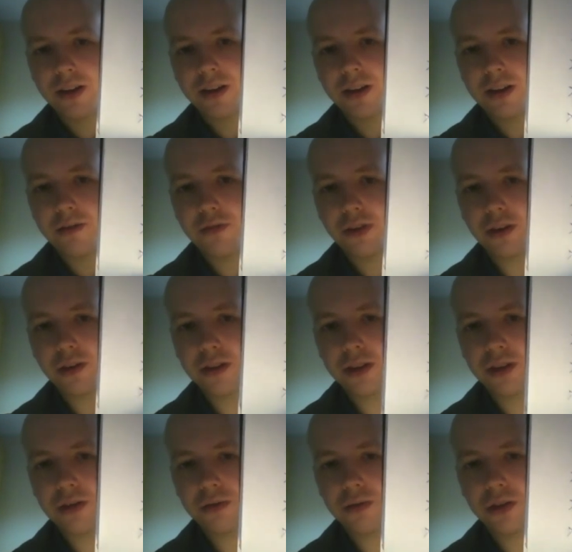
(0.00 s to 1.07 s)

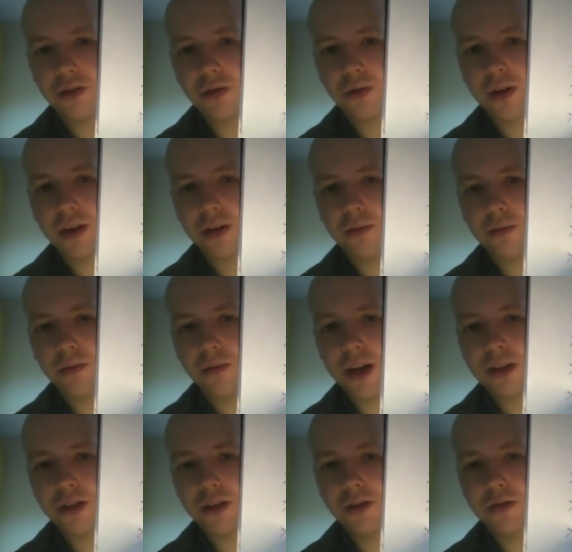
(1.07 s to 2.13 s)
difficulties with knowing when
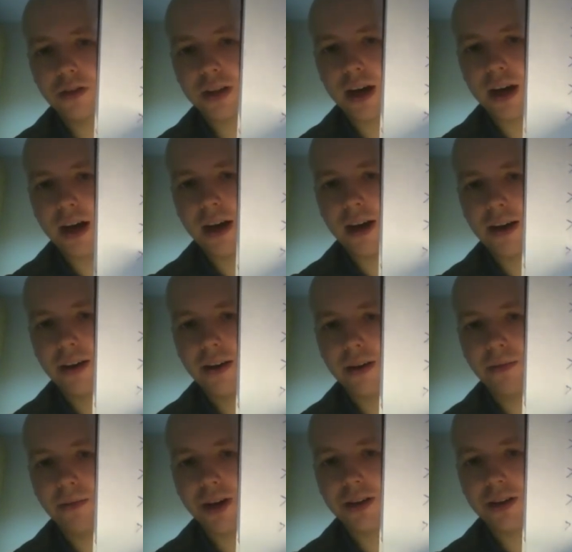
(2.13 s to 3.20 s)
to use a
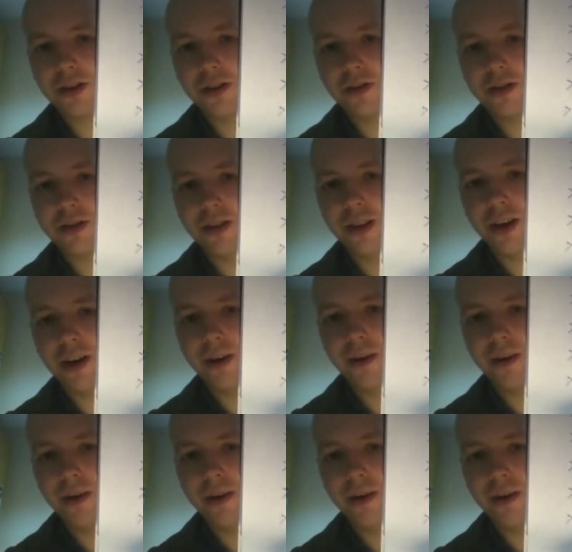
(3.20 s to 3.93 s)
and when to use the.